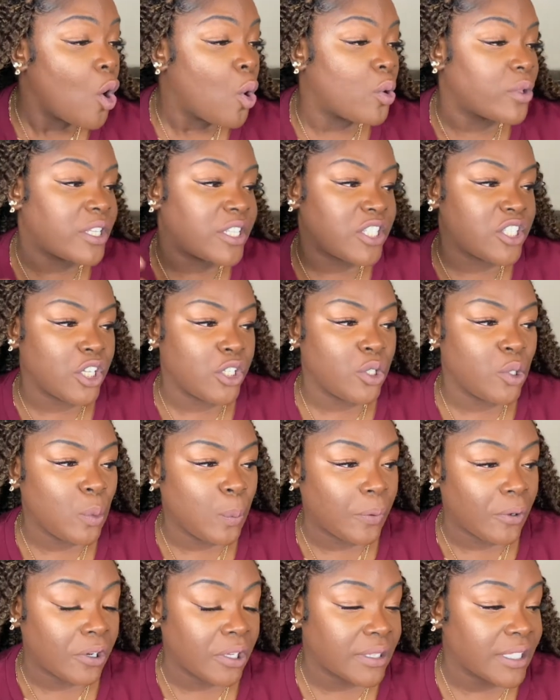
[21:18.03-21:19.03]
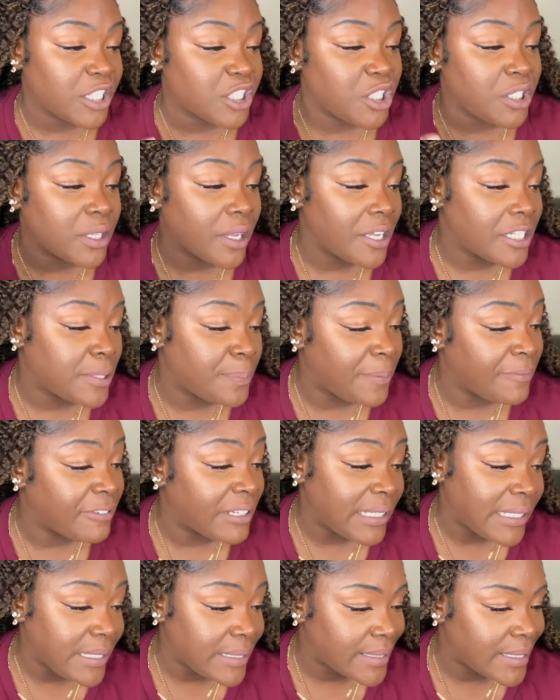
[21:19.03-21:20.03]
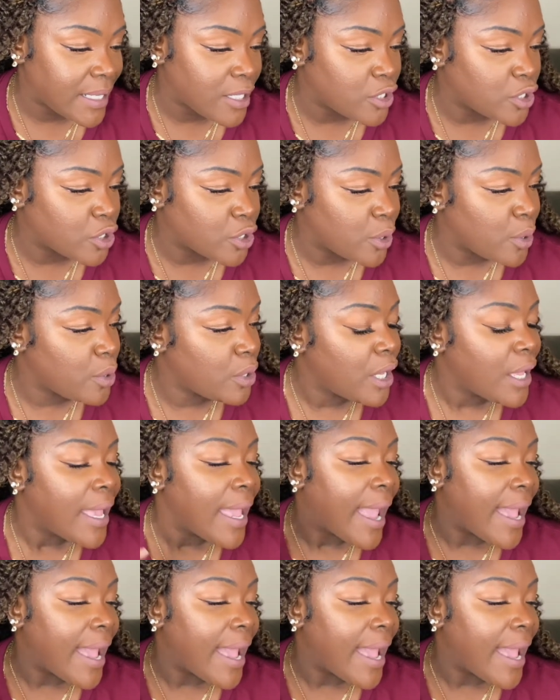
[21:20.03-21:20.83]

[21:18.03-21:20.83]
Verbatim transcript: or this is a new product that she's going to be releasing soon,